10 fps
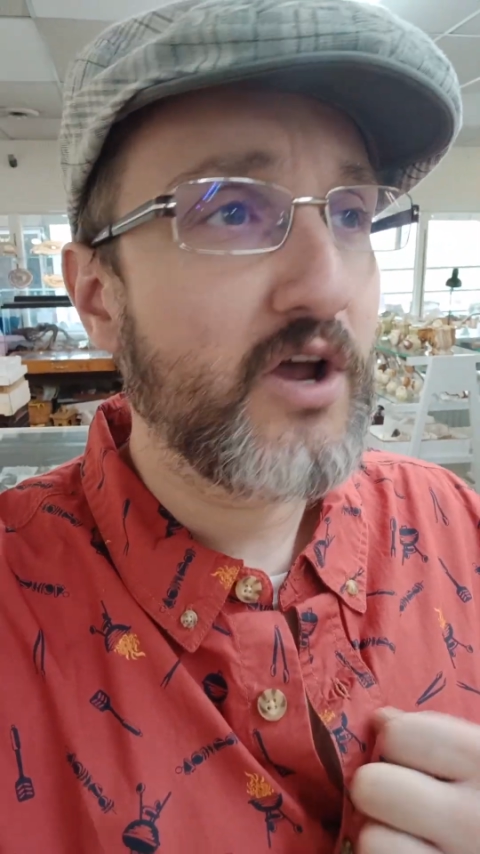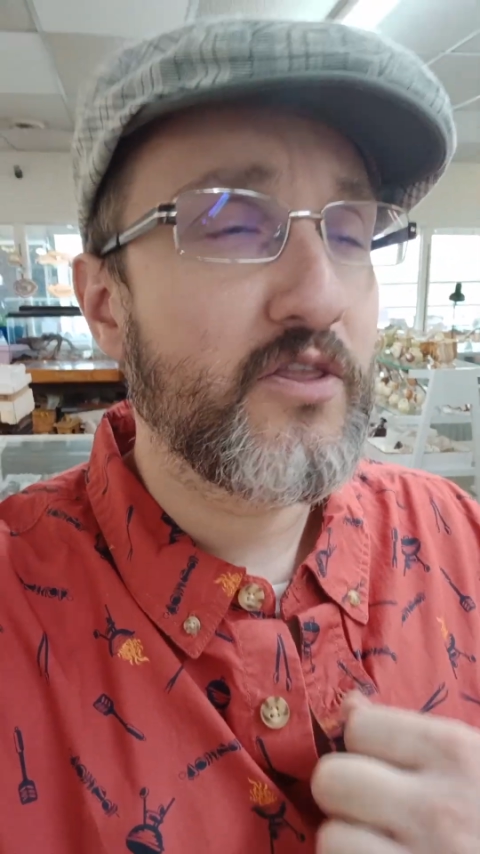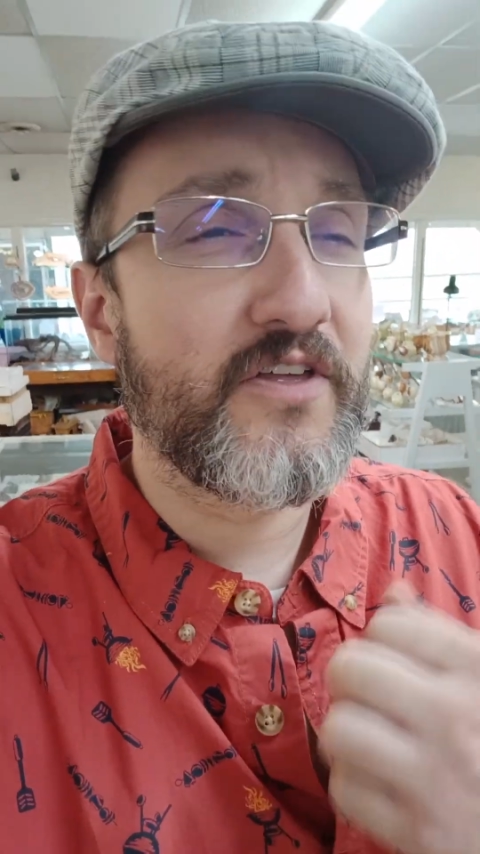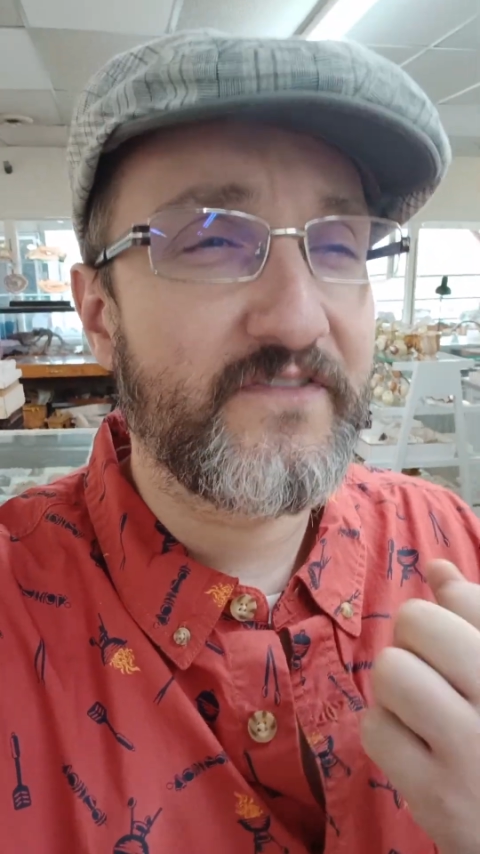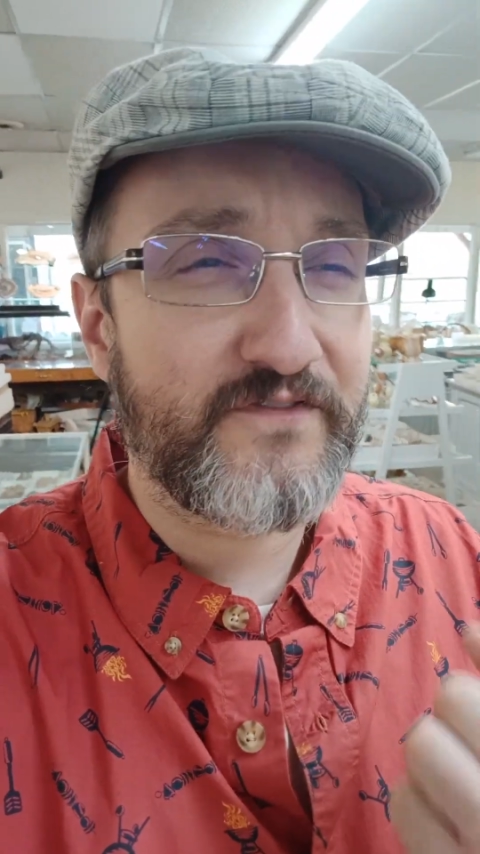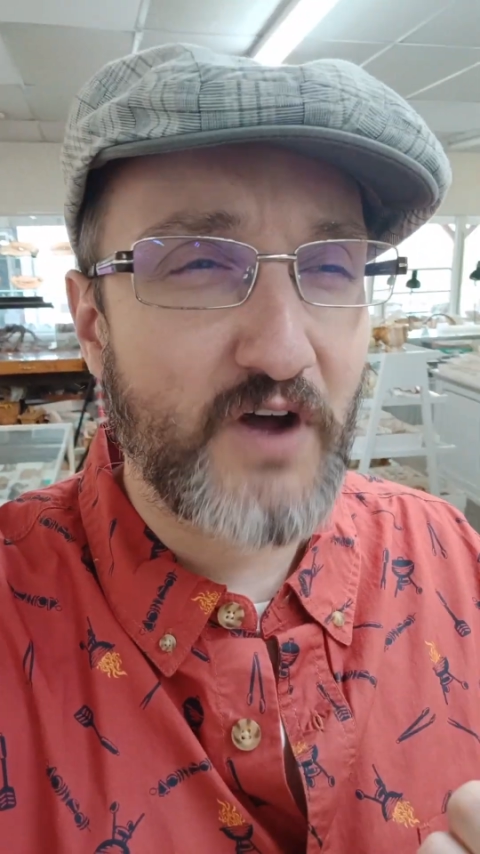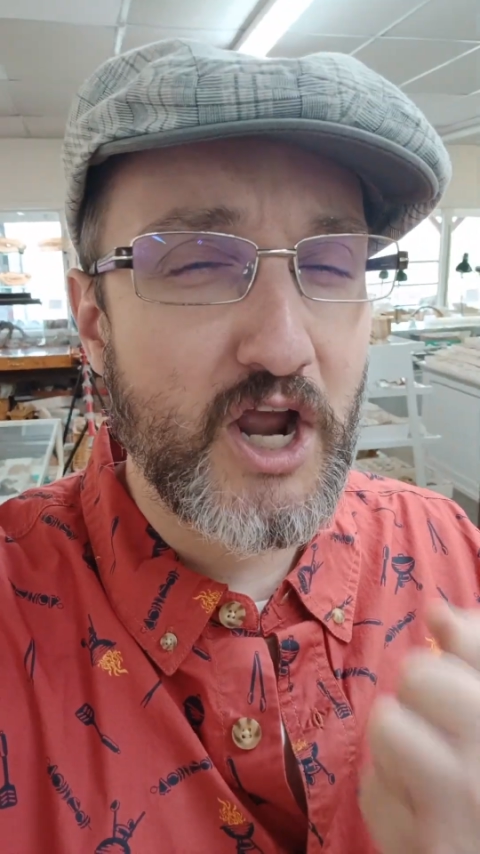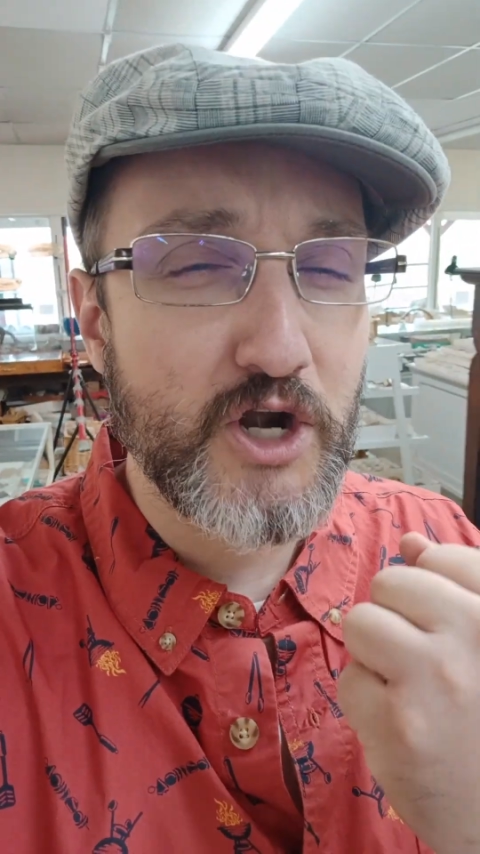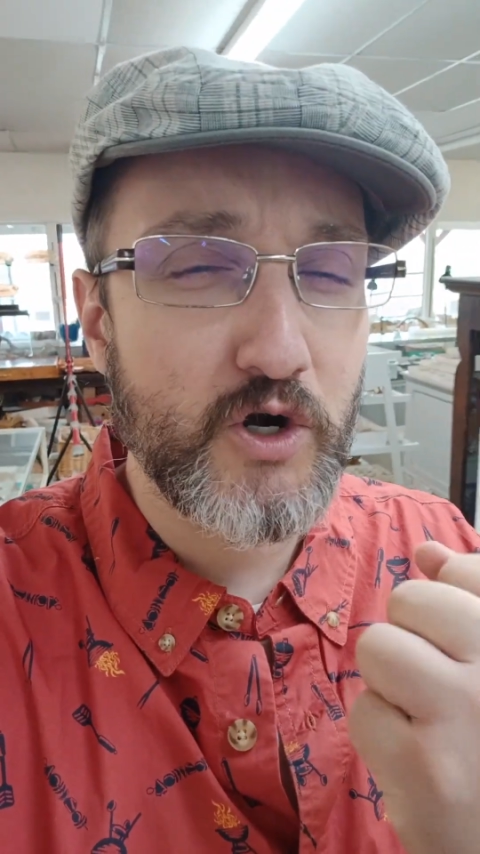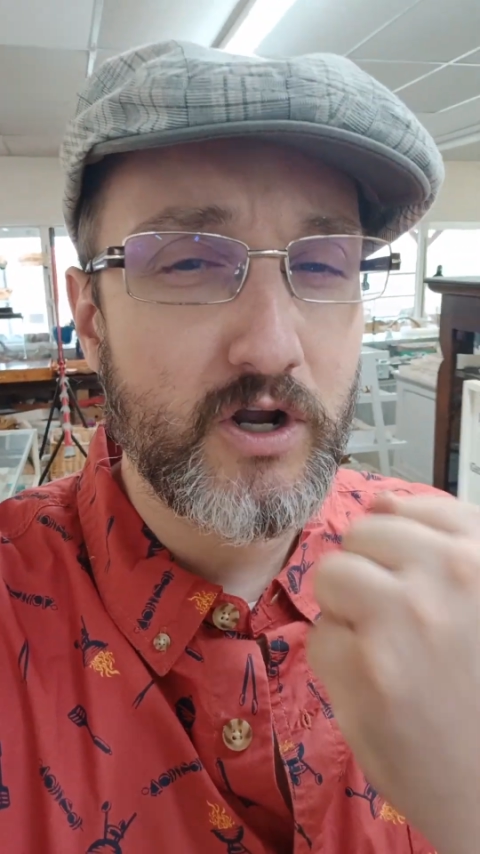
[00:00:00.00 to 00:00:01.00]
the
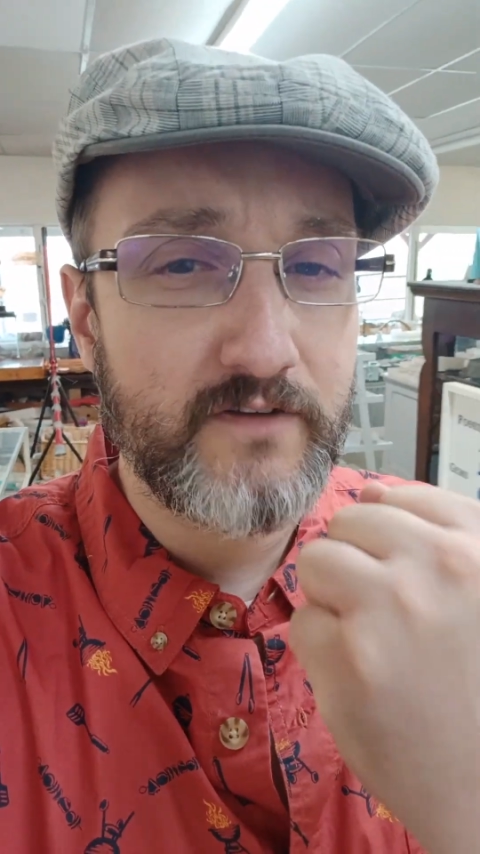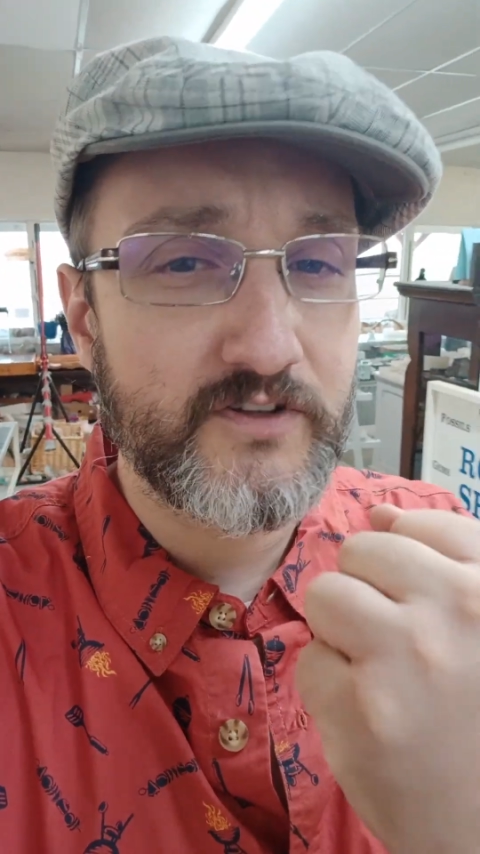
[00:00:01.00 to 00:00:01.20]
fire of